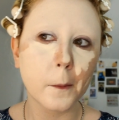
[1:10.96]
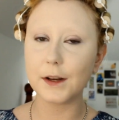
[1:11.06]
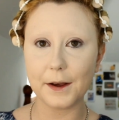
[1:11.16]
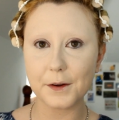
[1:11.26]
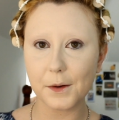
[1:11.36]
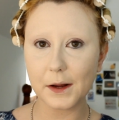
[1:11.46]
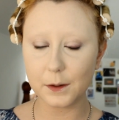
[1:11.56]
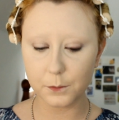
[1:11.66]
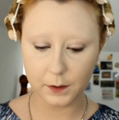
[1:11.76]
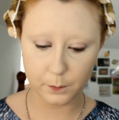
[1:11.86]
Now going
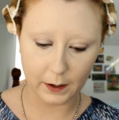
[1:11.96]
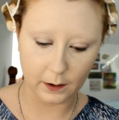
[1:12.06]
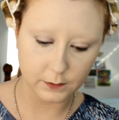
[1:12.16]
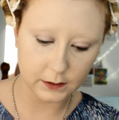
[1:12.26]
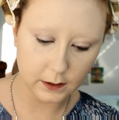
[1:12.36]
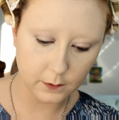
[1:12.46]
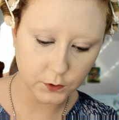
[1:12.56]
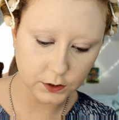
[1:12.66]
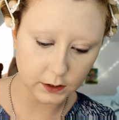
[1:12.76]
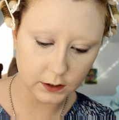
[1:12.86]
in with powder, I'm
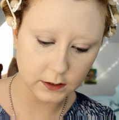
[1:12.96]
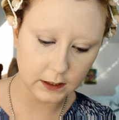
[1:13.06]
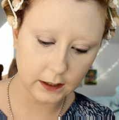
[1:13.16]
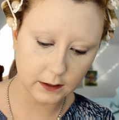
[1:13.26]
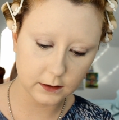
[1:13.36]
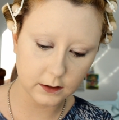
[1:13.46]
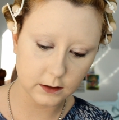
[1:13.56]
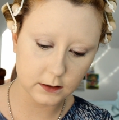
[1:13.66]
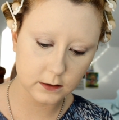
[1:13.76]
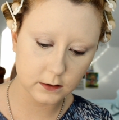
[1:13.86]
just going to take
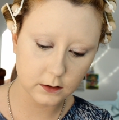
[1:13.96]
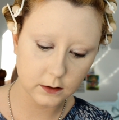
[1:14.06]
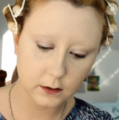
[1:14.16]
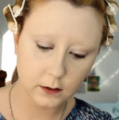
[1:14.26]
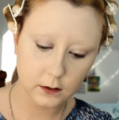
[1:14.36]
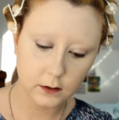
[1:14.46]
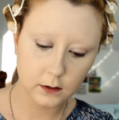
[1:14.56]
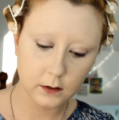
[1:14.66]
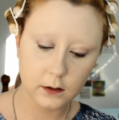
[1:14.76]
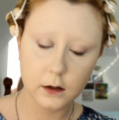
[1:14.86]
this
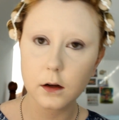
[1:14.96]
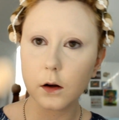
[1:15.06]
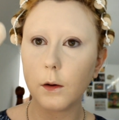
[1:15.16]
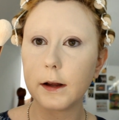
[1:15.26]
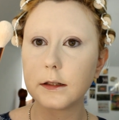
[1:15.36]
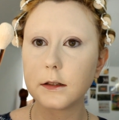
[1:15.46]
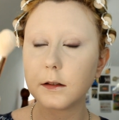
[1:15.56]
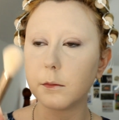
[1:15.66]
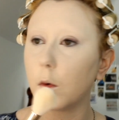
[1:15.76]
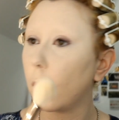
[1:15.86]
quite
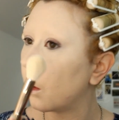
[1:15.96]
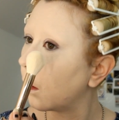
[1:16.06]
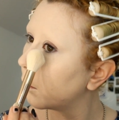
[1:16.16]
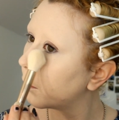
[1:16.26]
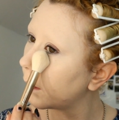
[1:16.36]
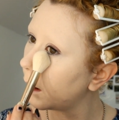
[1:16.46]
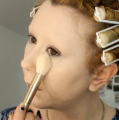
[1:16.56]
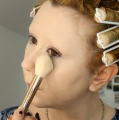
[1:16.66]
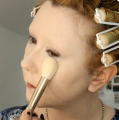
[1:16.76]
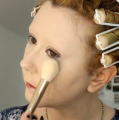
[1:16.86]
small brush
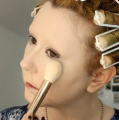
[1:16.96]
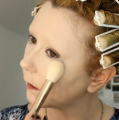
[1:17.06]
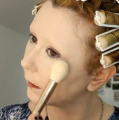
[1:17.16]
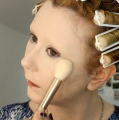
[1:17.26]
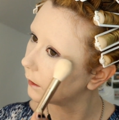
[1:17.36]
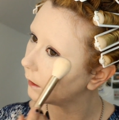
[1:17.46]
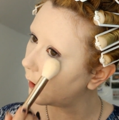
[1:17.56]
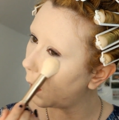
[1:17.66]
so I can